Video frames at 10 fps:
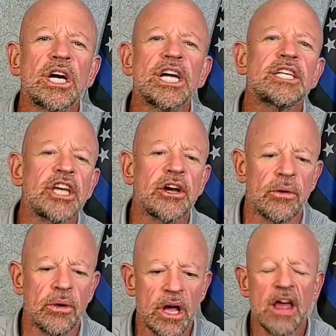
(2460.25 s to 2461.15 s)
could
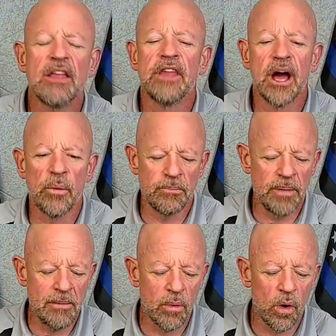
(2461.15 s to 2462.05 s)
do that would
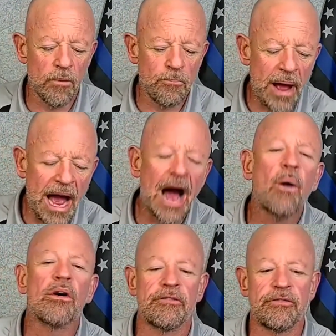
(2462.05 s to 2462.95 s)
be more
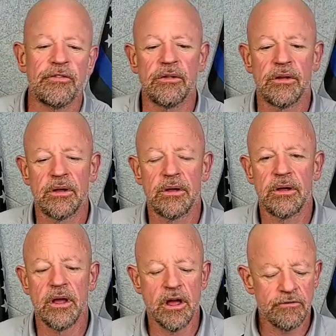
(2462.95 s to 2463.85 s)
powerful
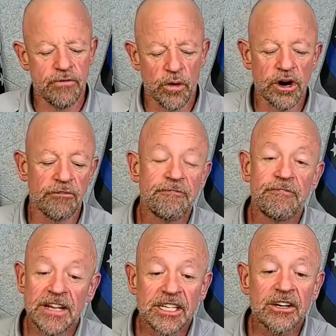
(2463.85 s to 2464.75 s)
for your
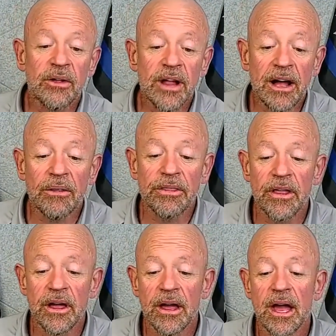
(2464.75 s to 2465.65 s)
physical health